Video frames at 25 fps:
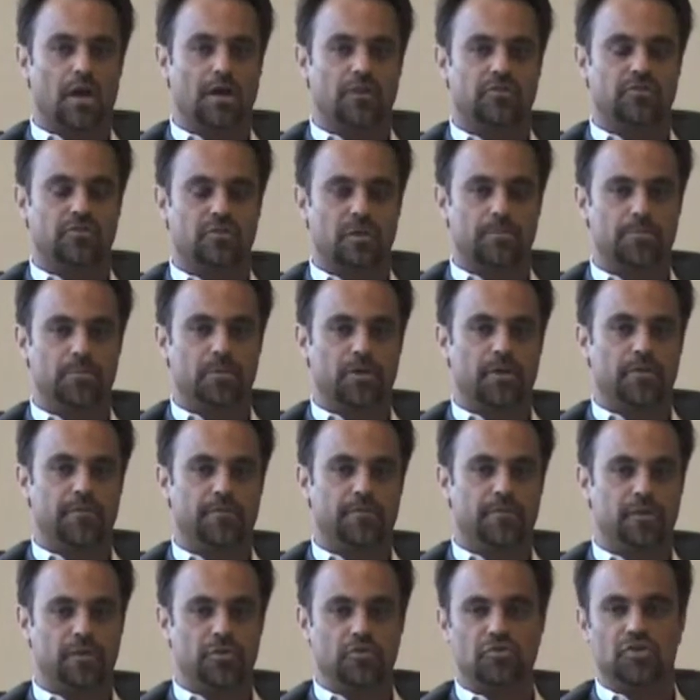some
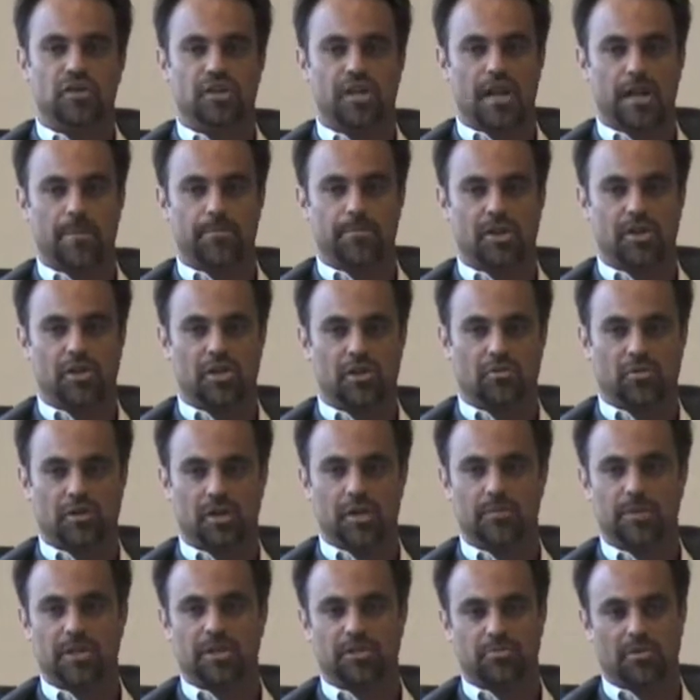confusion and
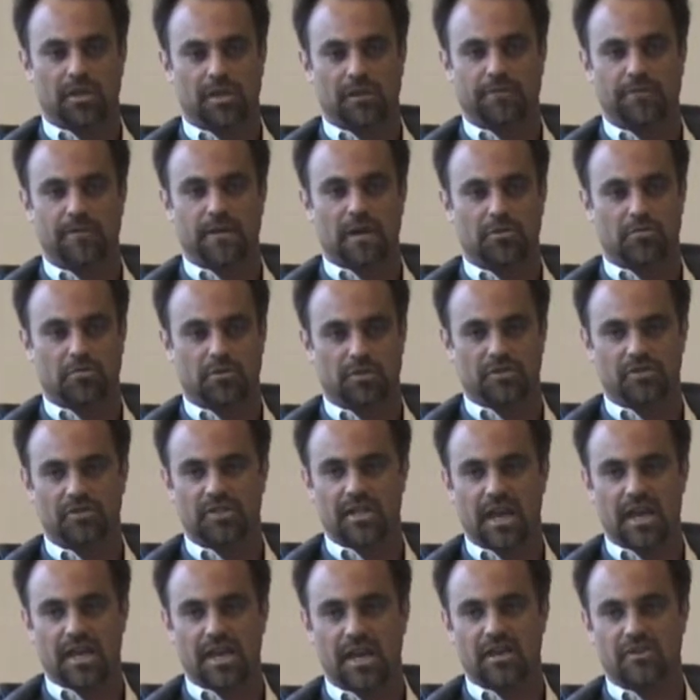ambiguity between federal and
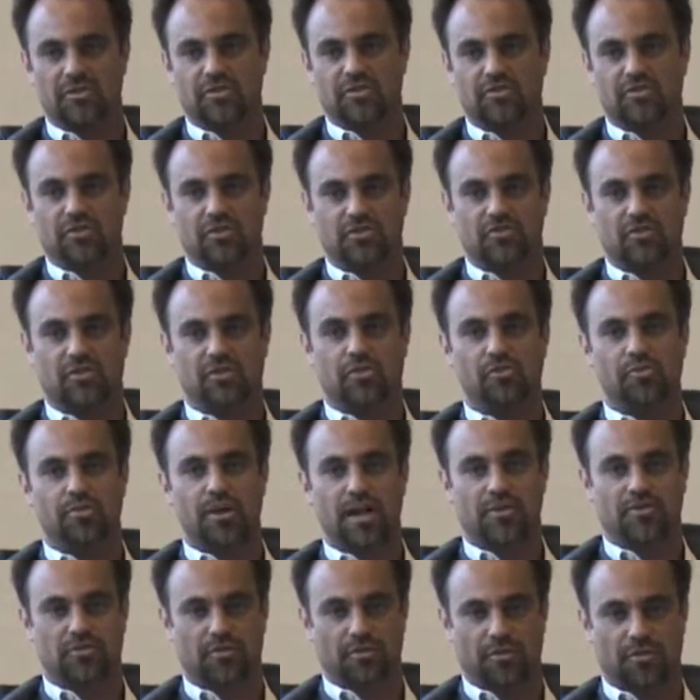state agencies and who
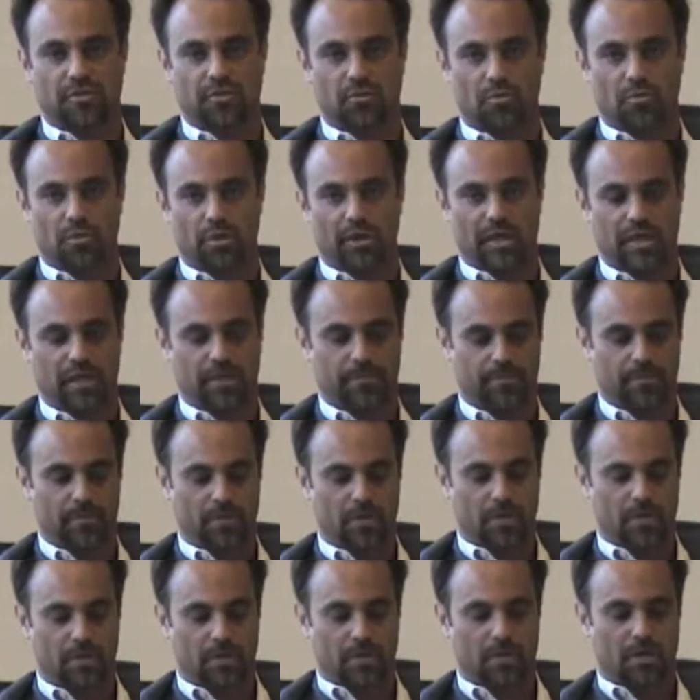has authority
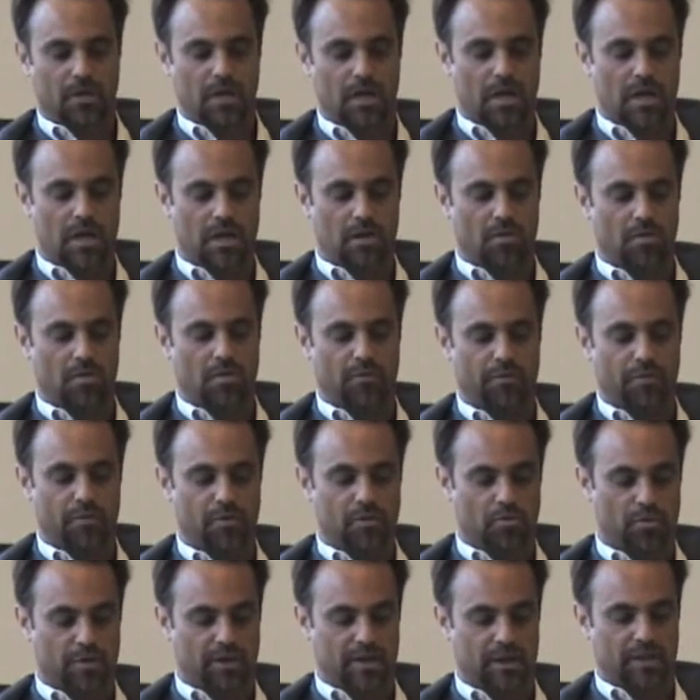over the
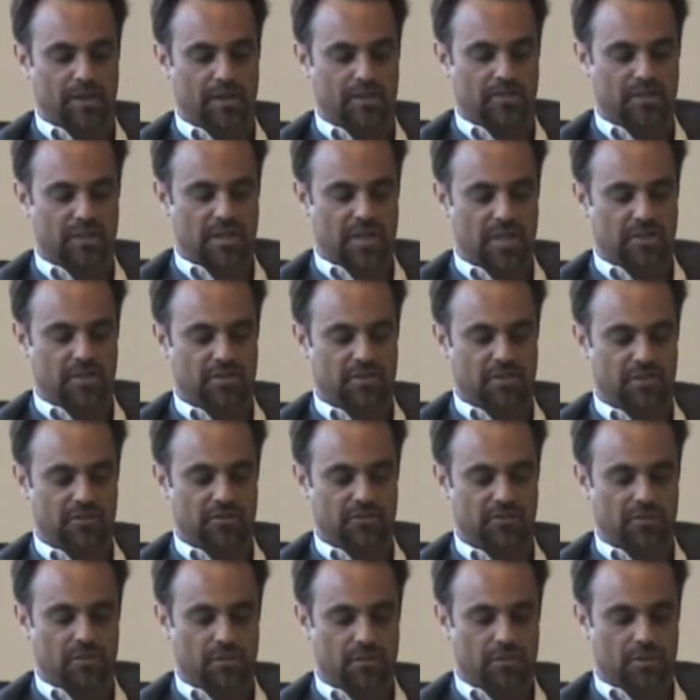organizations.